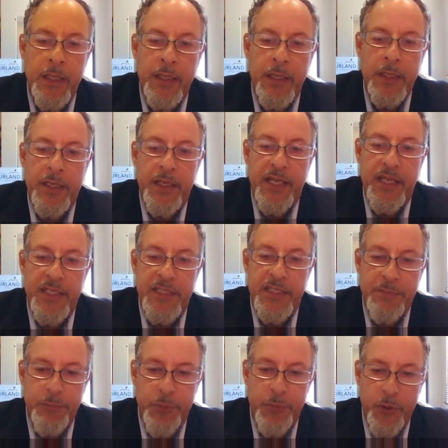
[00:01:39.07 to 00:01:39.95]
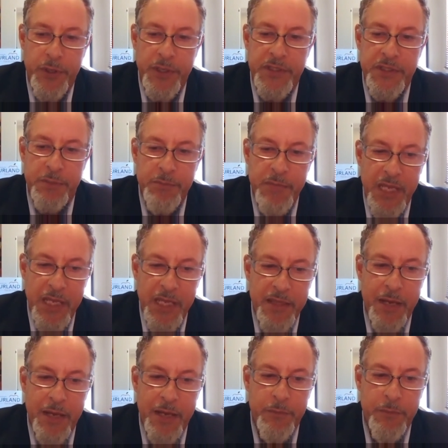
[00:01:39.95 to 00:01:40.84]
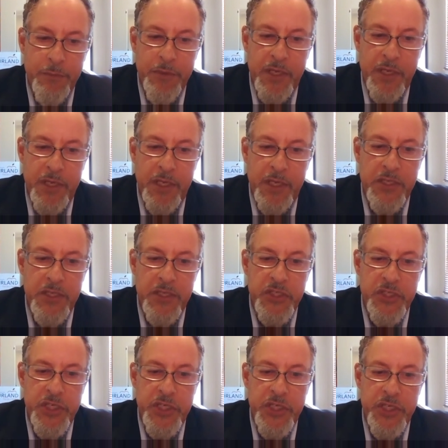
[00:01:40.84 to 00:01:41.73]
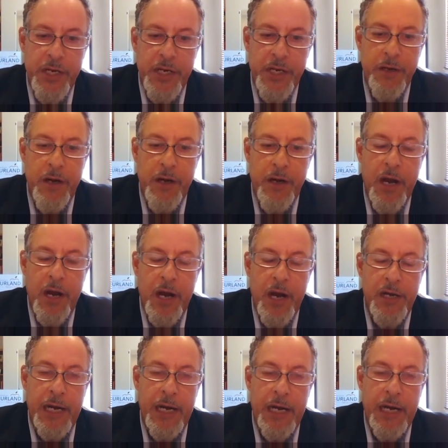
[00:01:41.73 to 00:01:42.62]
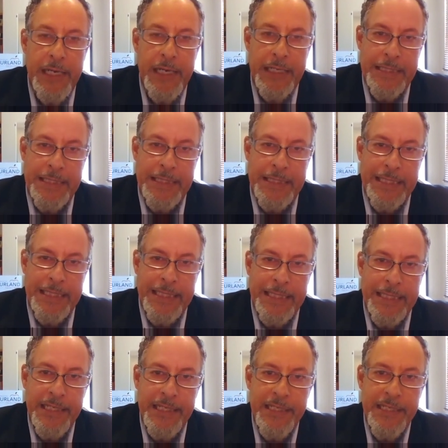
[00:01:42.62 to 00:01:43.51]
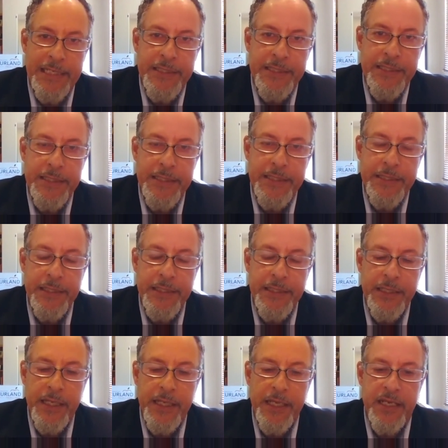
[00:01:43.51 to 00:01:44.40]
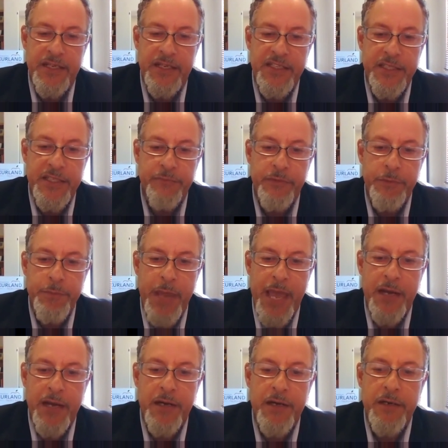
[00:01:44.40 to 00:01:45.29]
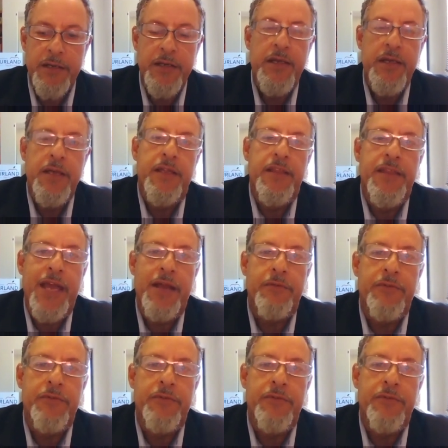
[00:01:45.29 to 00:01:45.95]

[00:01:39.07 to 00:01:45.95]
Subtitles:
It's important to me that we can share our ideas in a civil manner that